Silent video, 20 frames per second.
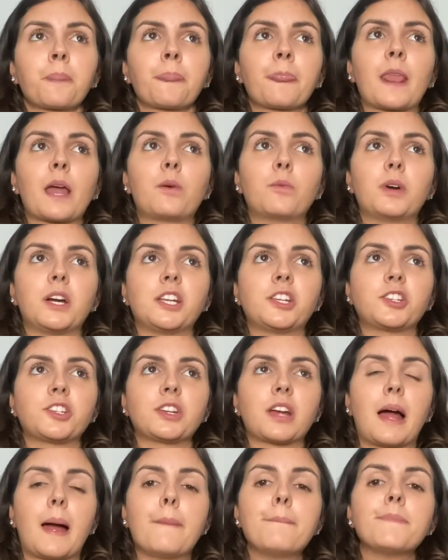which
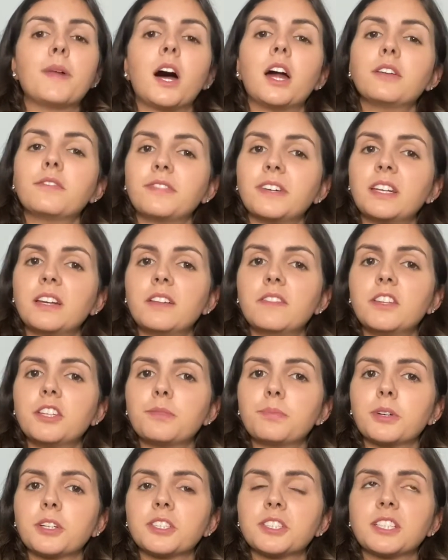I'm not a fan of this
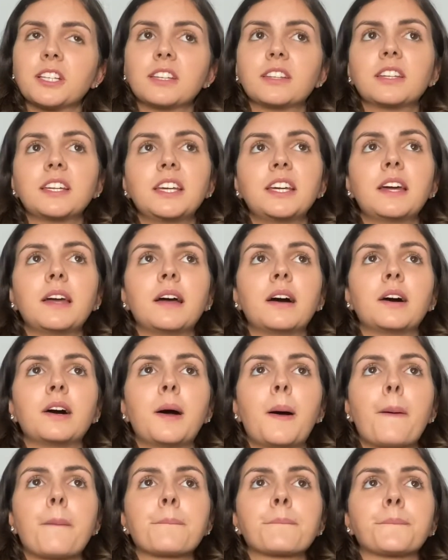personally,
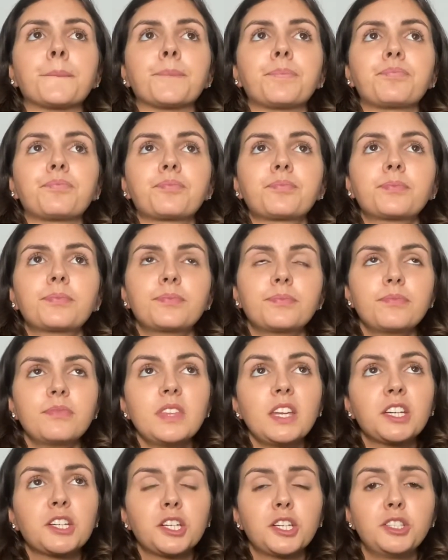
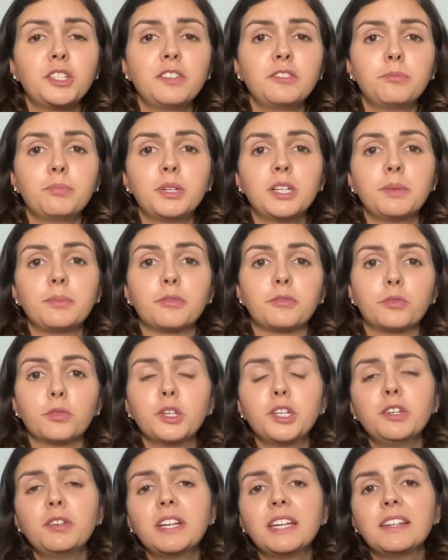because you have to put it before
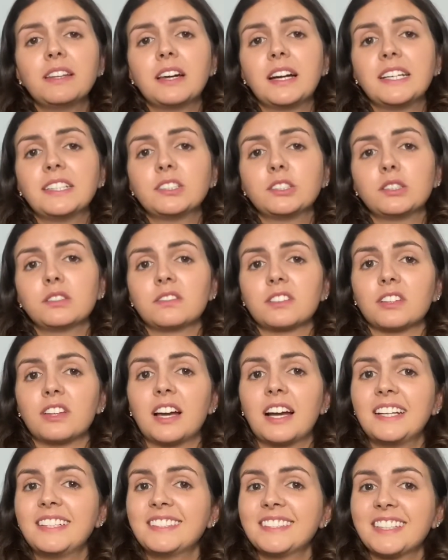you get in line, so if the
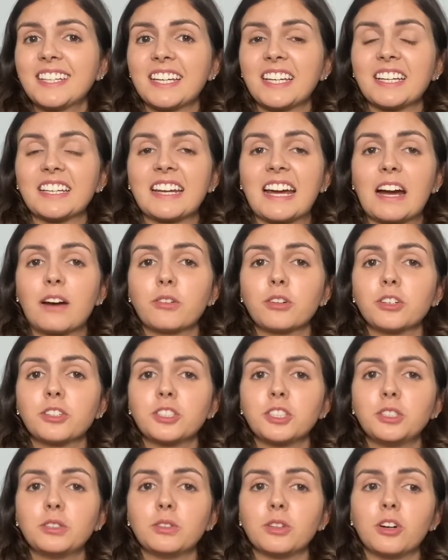line's like an hour or
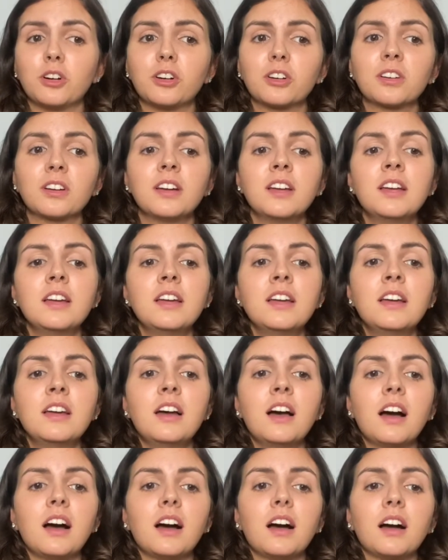two long,
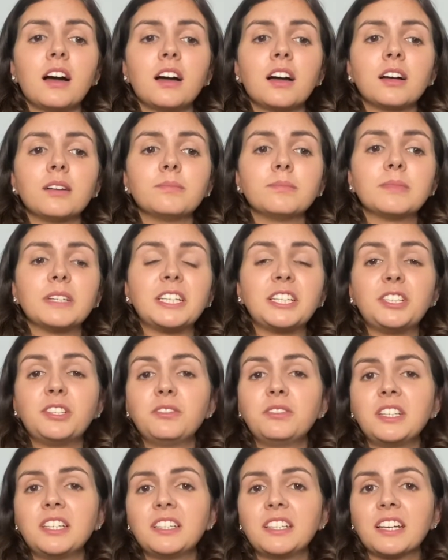and you
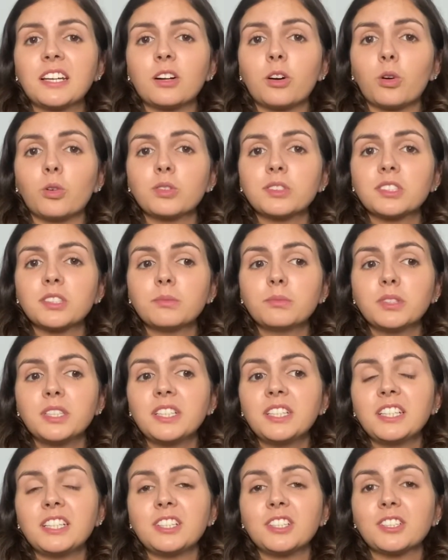need to get a hold of someone
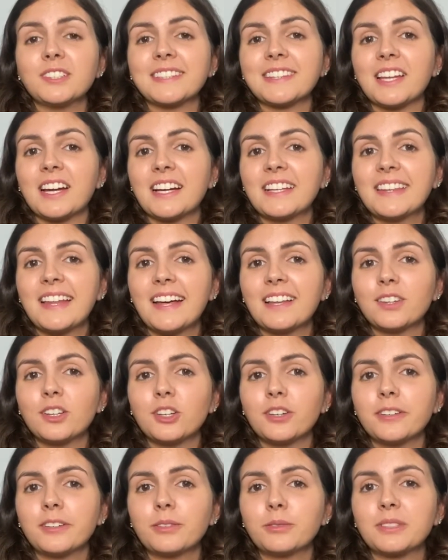and you're in line that
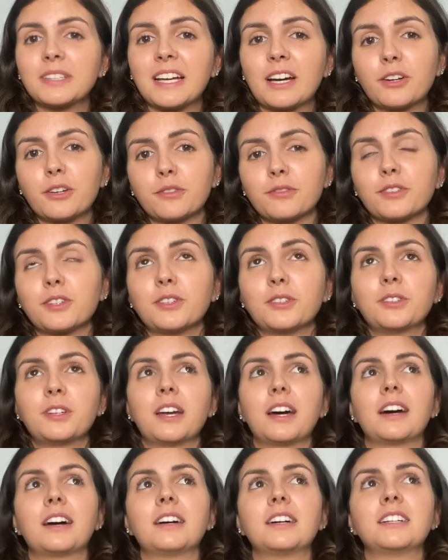long without your phone,
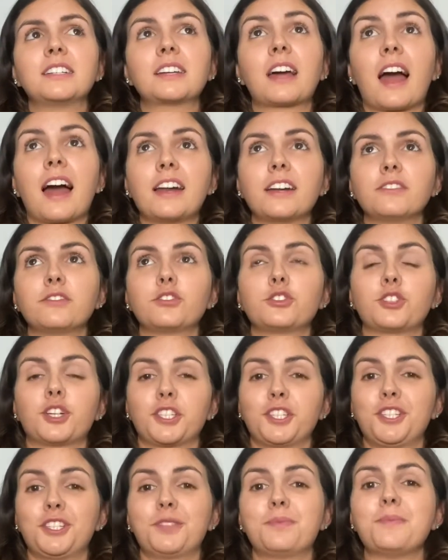it kind of
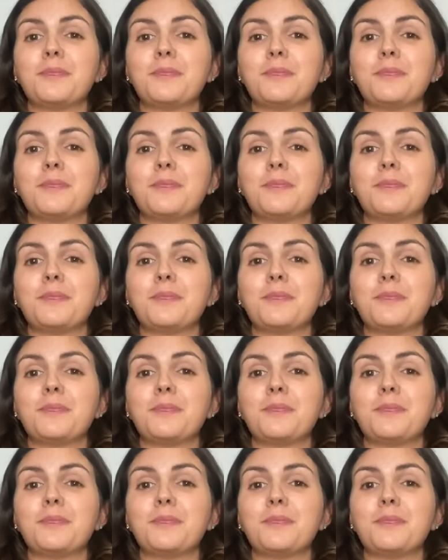stresses me